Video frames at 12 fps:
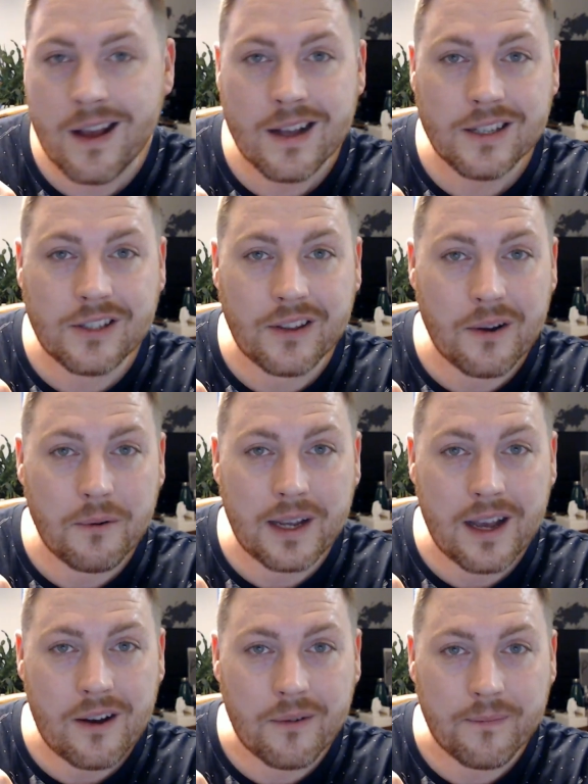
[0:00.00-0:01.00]
So there we
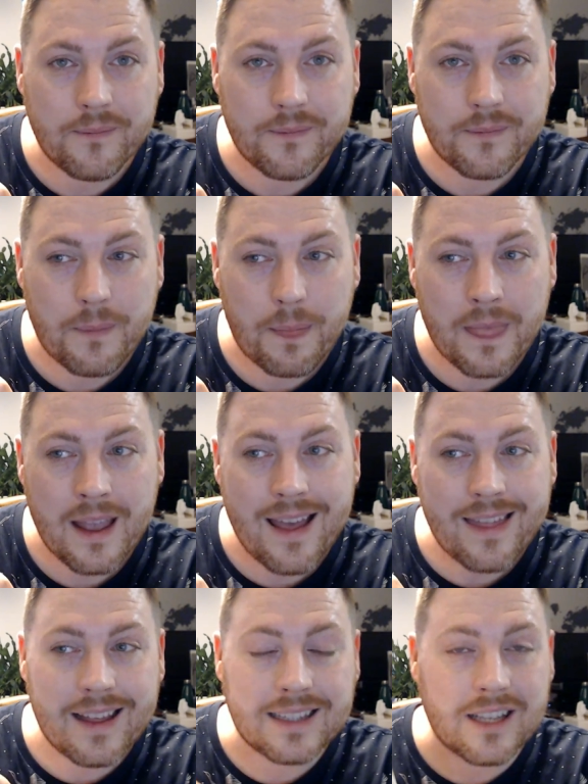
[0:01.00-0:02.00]
go.
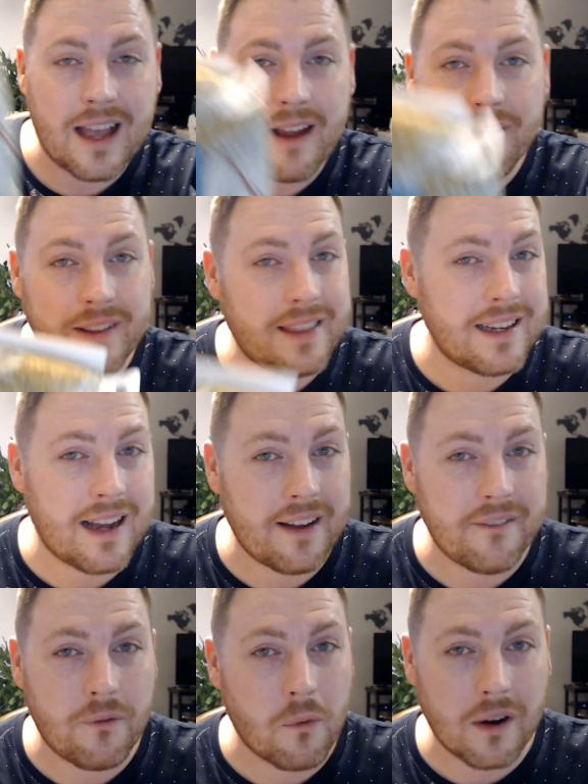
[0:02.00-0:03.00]
That's everything
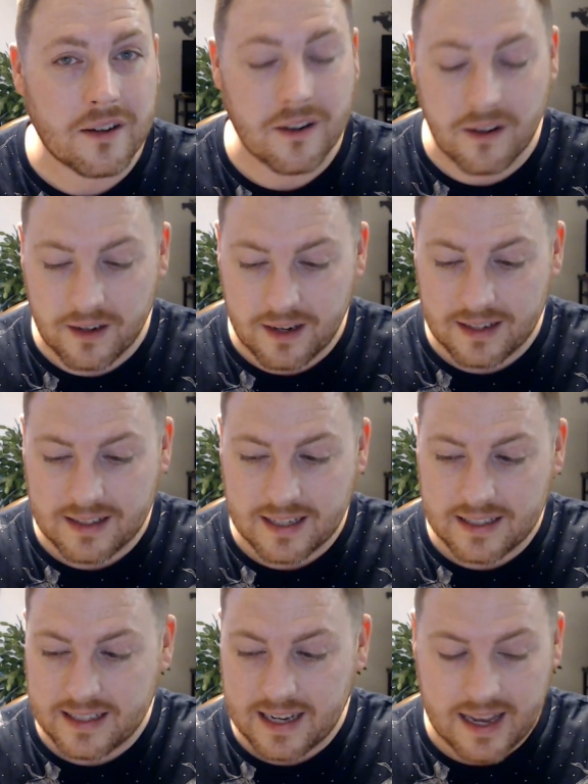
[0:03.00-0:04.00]
I've worked on
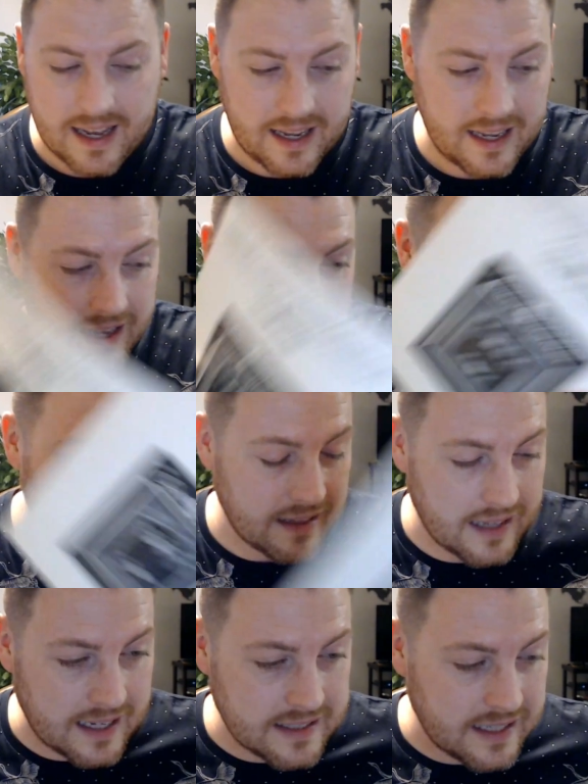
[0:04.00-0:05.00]
today and
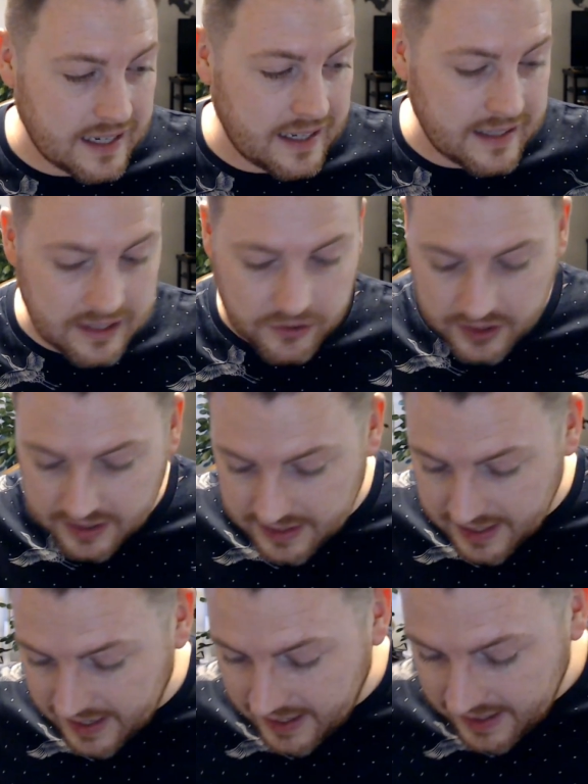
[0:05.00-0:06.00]
last night into
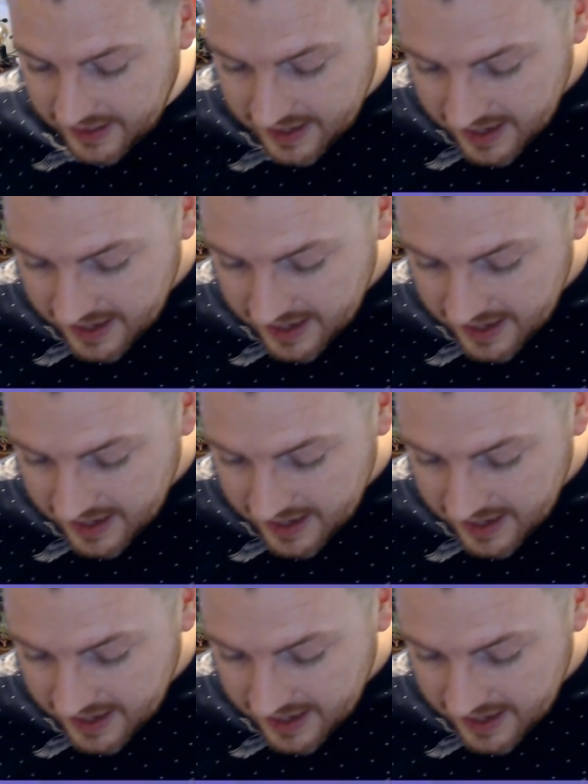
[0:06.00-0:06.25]
today.